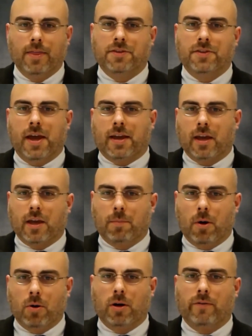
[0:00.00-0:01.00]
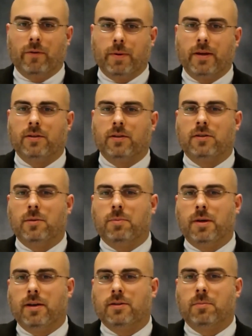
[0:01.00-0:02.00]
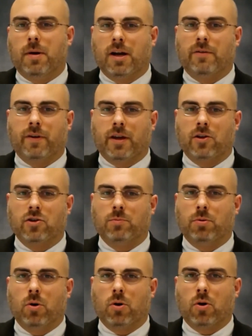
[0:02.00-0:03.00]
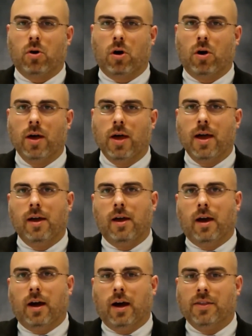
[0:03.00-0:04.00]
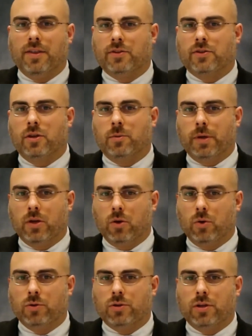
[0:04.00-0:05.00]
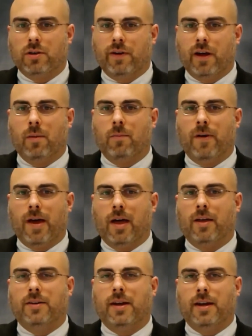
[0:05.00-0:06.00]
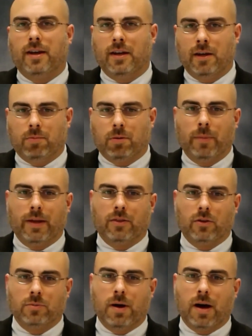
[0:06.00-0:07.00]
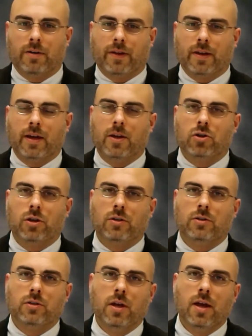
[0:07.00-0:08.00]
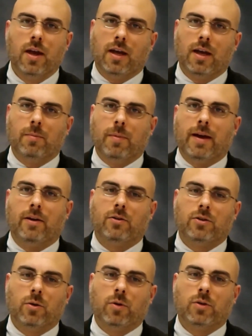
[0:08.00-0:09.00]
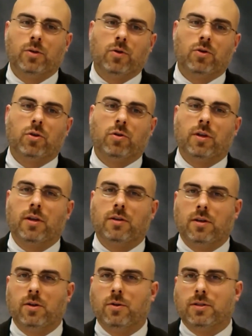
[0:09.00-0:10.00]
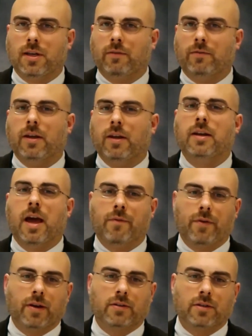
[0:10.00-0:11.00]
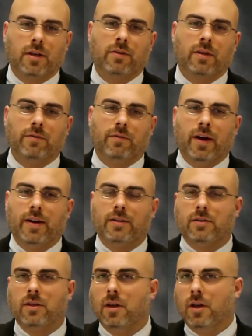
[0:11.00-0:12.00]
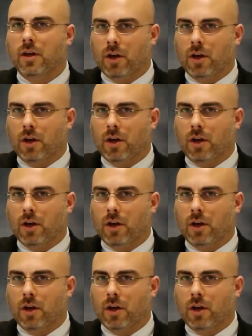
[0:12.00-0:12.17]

The second component of a PCCP is a modification protocol that's going to be used to develop, validate, and implement those modifications in a manner so as to ensure the continued safety and efficacy of the device